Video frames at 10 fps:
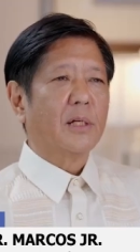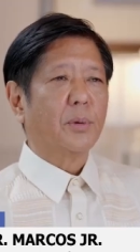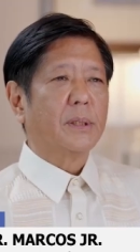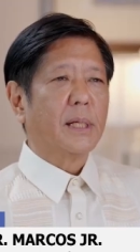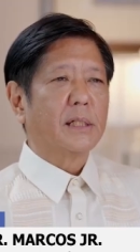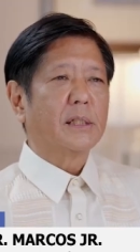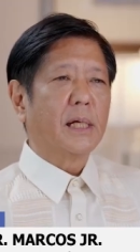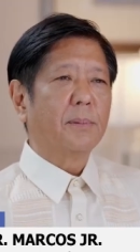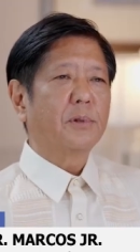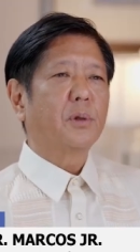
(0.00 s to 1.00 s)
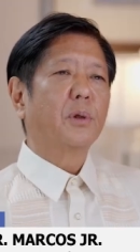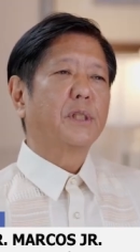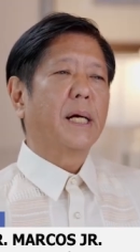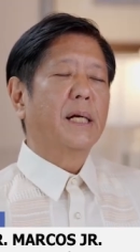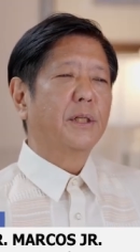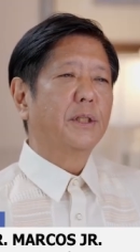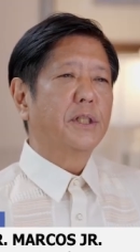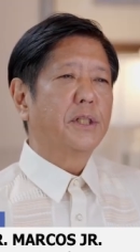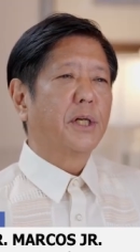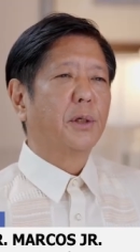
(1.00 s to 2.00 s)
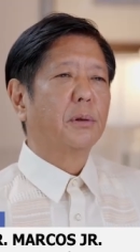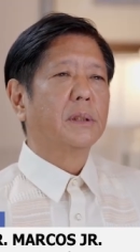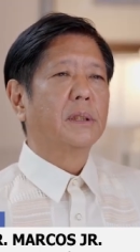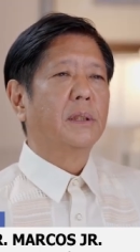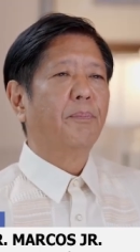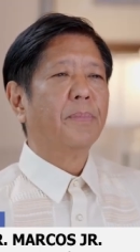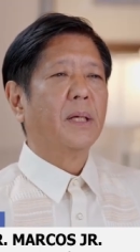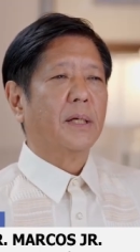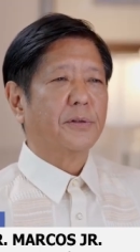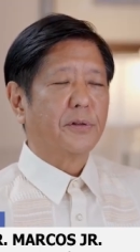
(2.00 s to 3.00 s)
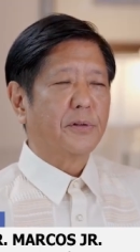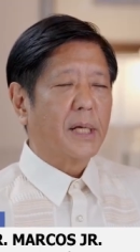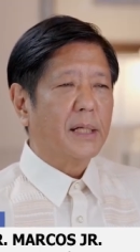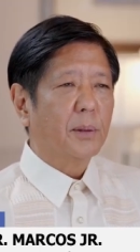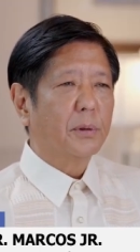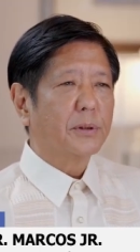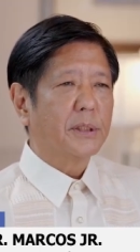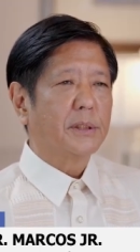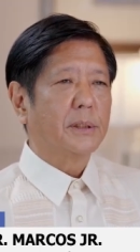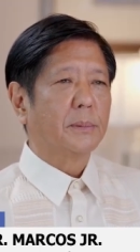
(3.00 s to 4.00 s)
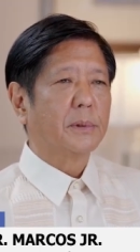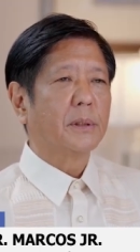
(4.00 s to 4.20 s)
we take steps towards energy security and sustainable systems.